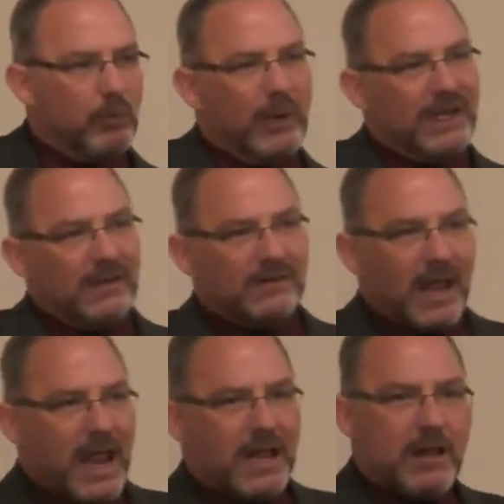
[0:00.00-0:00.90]
we can
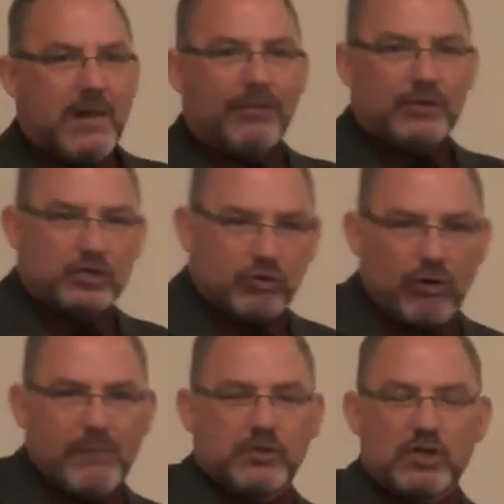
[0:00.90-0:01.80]
take the
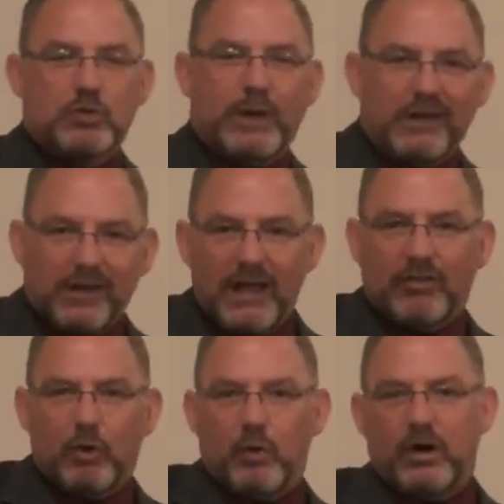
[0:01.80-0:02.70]
Scriptures, we can take
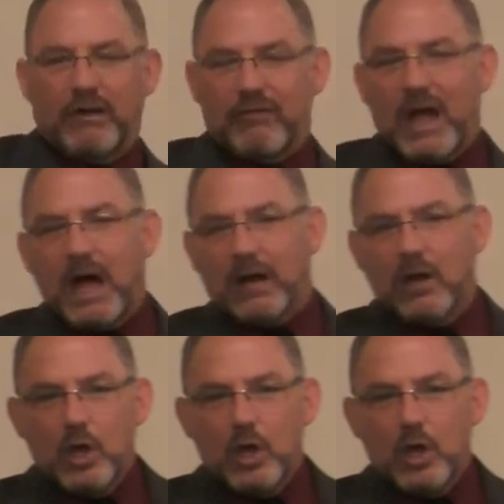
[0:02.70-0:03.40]
the Word of God,